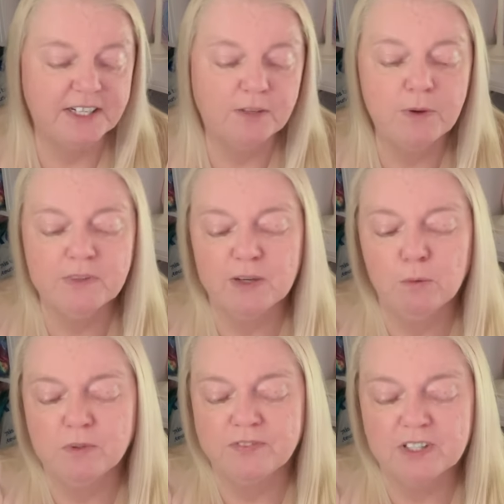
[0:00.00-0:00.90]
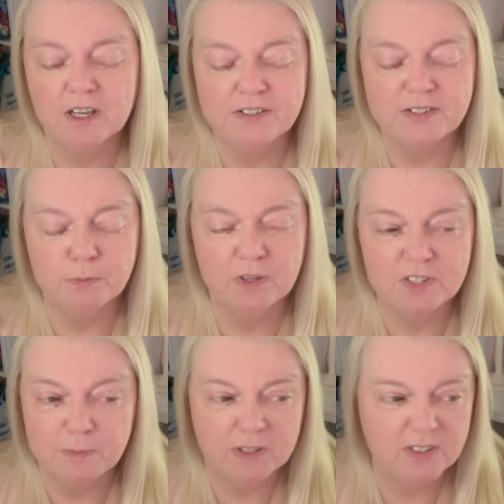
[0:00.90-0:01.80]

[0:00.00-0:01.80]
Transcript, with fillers: I won't get all of the colours at once because